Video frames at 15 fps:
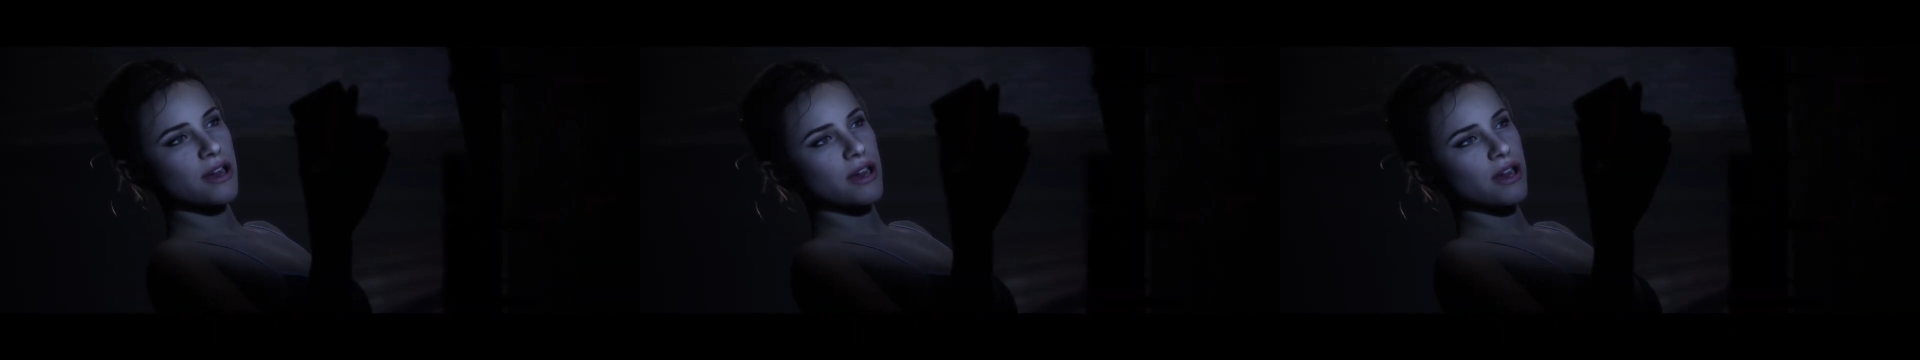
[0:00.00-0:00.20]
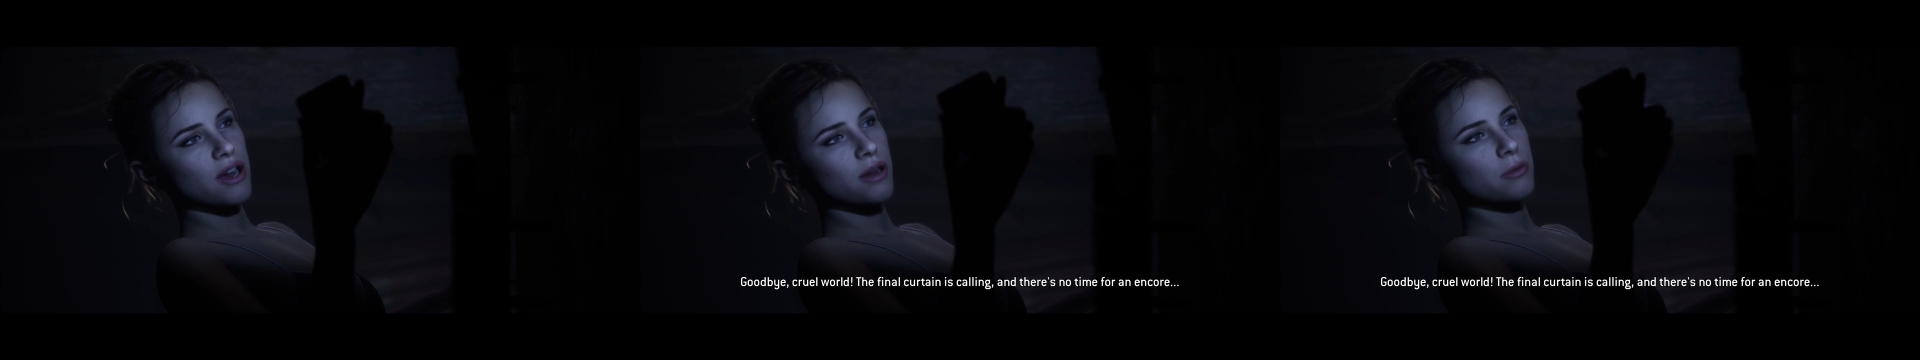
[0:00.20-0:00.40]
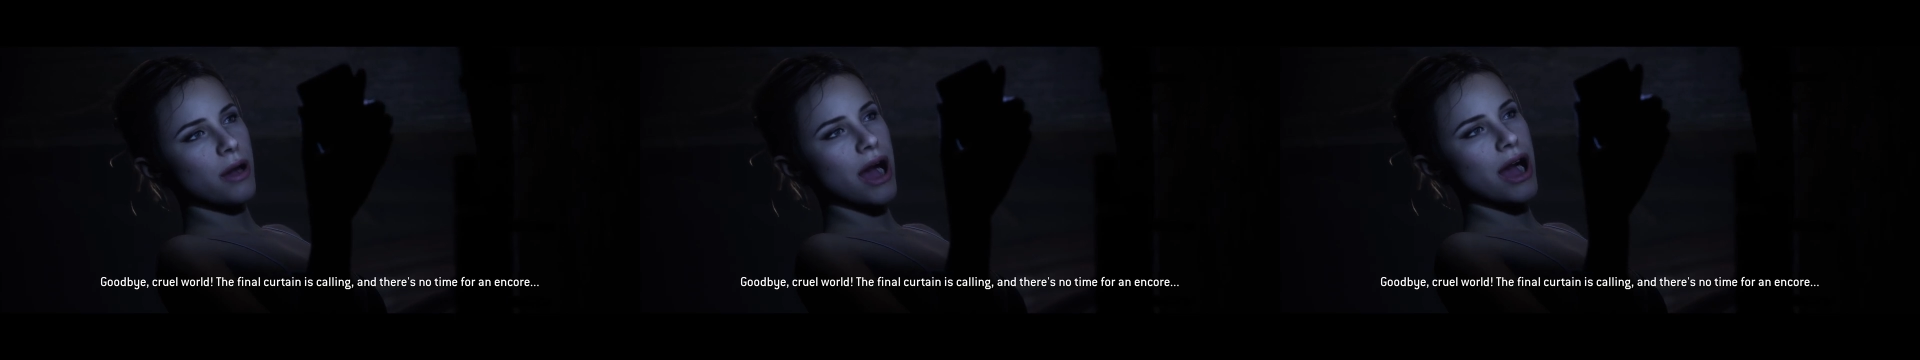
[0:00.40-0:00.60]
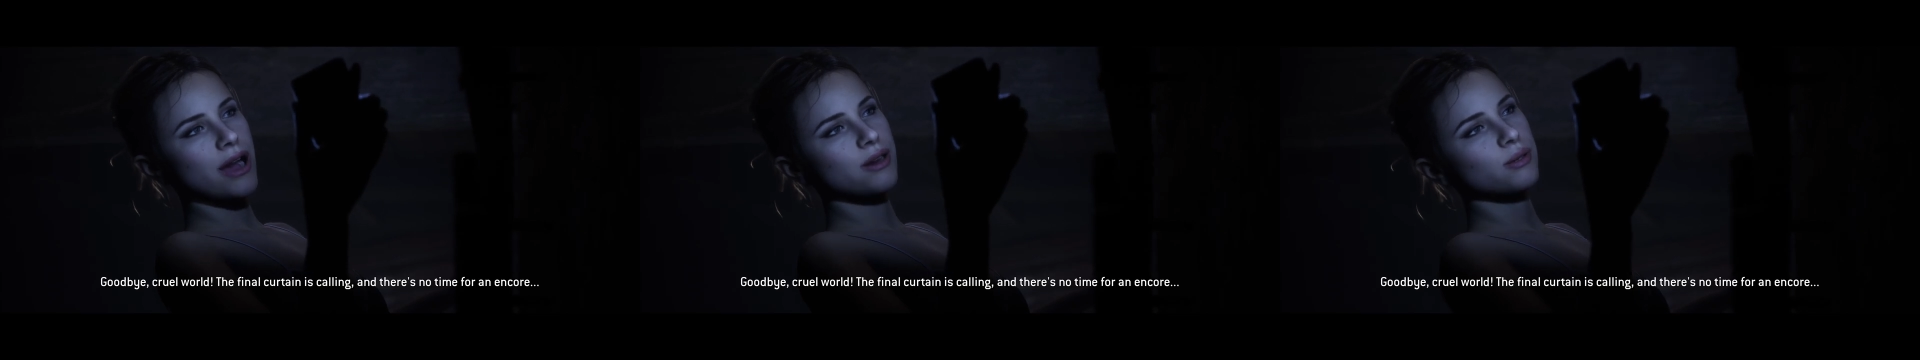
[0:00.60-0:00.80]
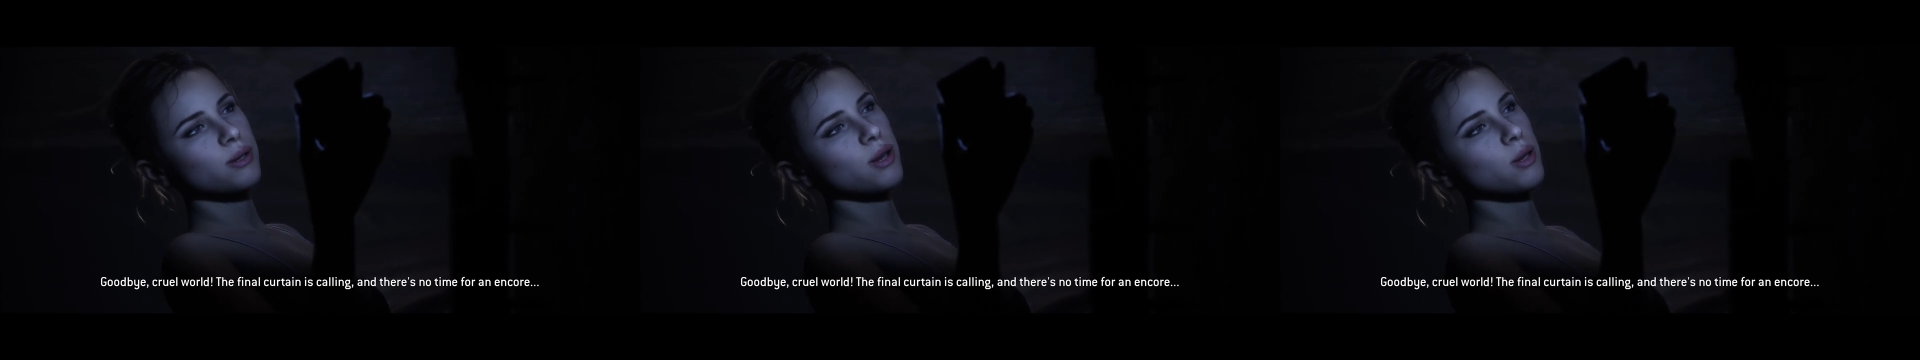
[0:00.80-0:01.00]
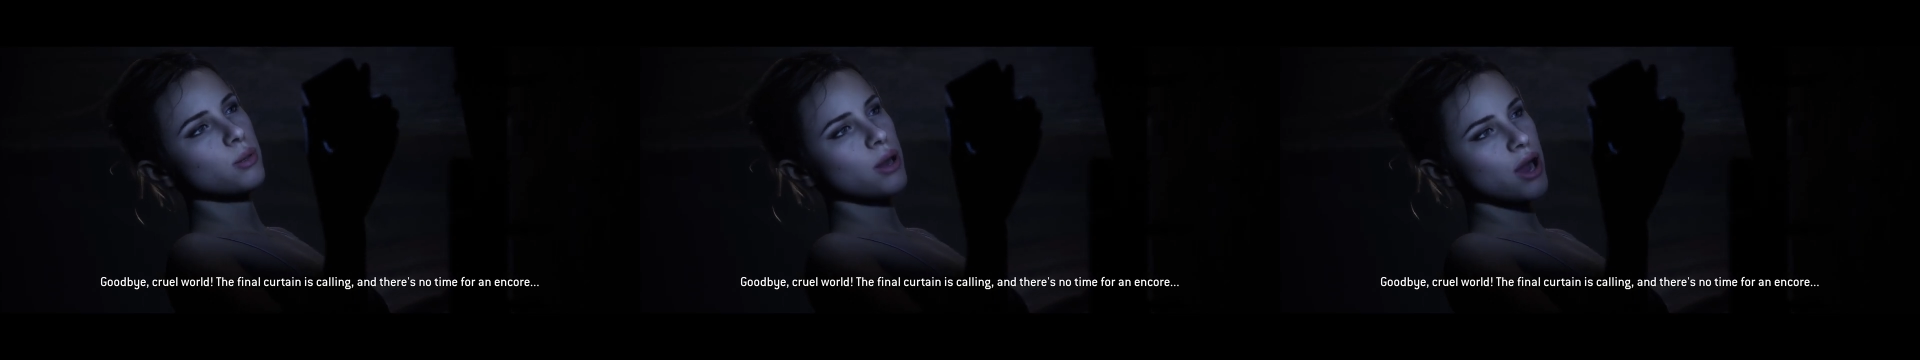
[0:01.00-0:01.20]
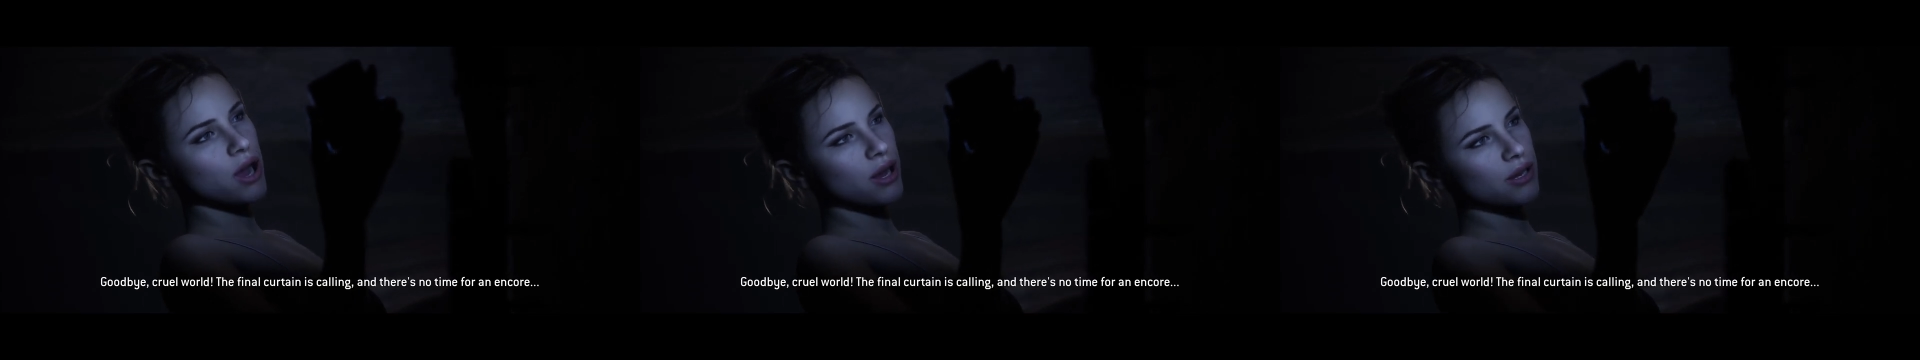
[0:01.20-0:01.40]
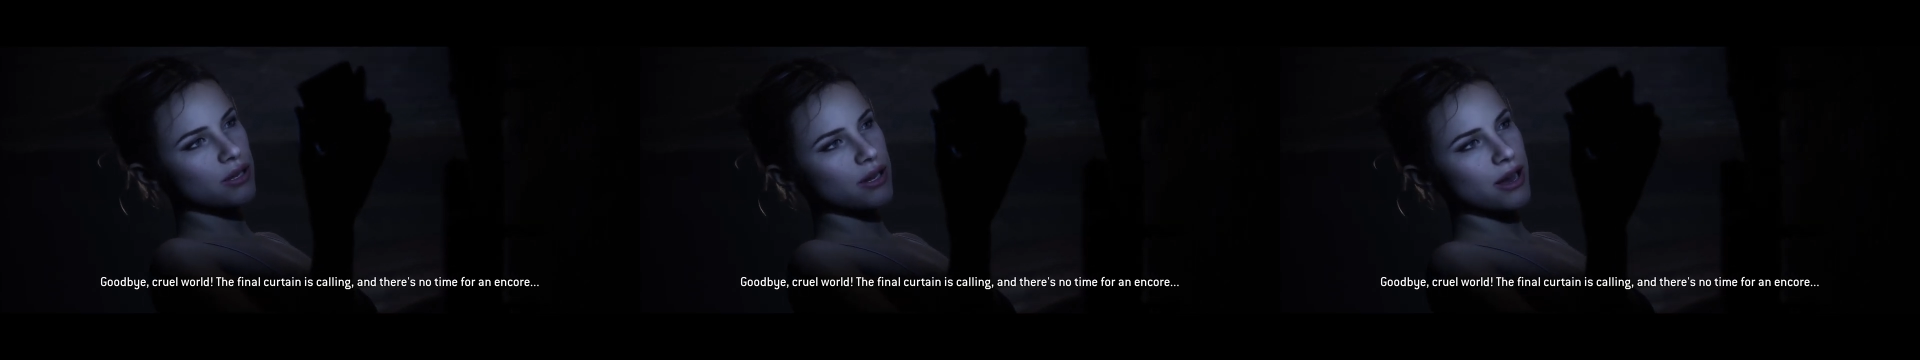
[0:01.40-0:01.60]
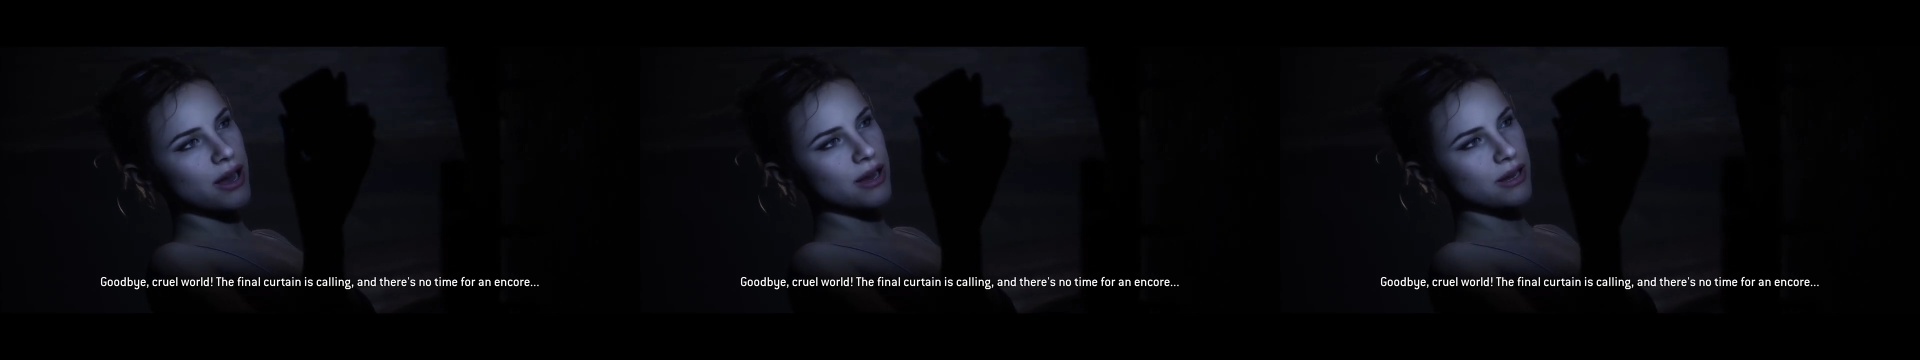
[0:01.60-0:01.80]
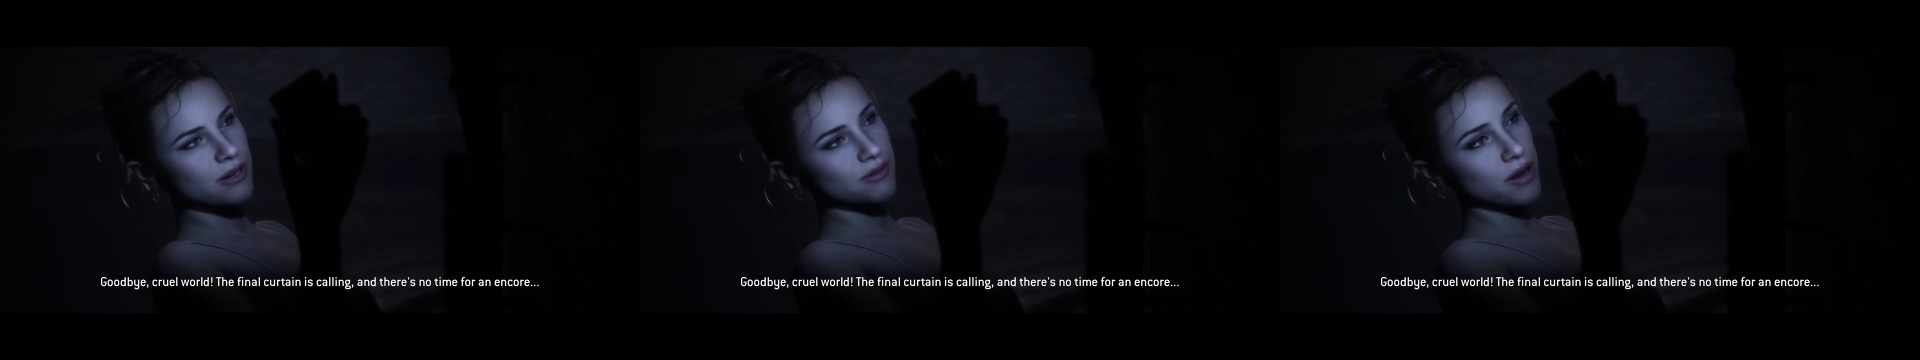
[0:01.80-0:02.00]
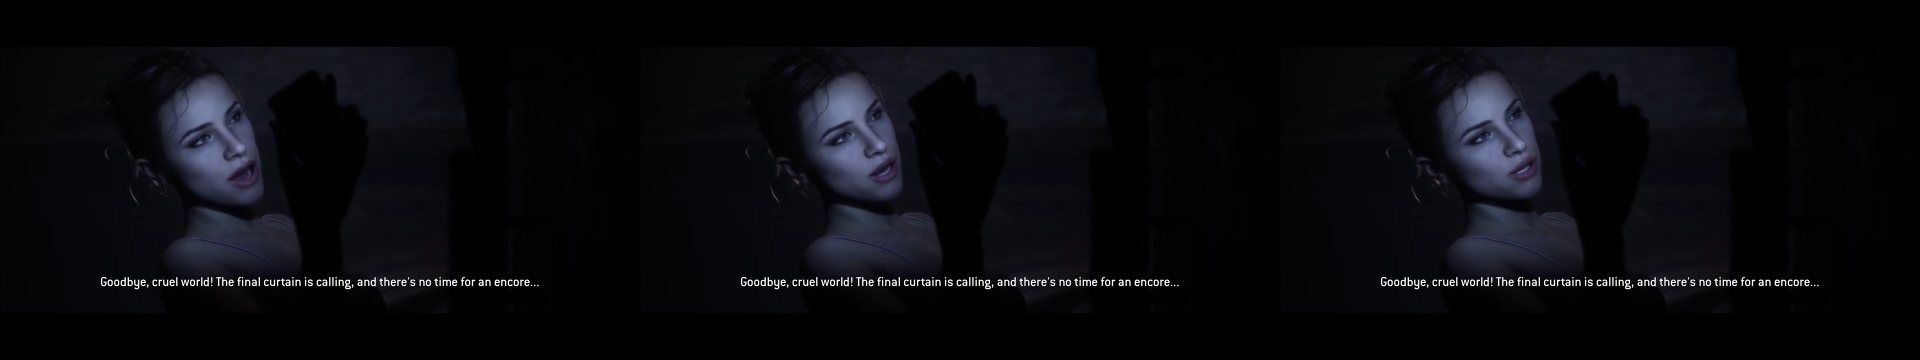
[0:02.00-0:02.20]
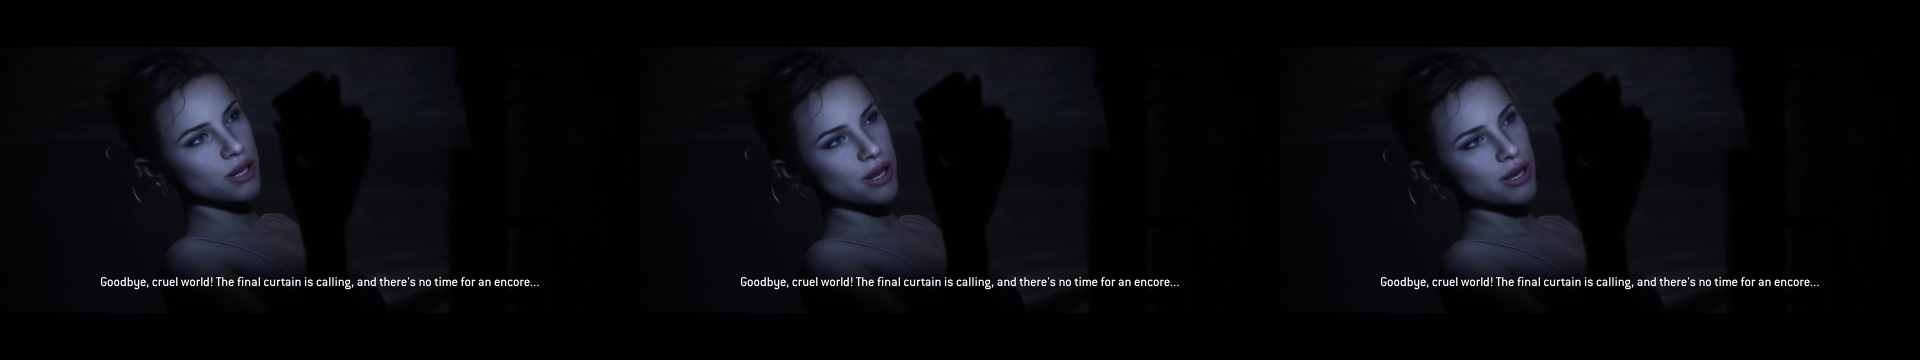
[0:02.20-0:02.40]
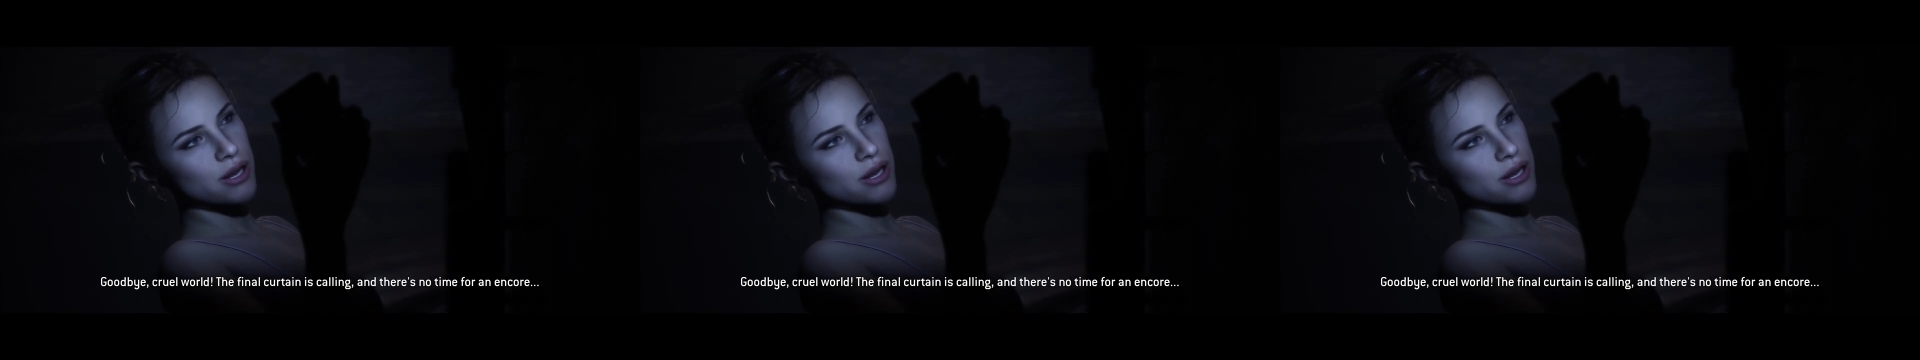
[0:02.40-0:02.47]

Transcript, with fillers: Goodbye, cruel world. The final curtain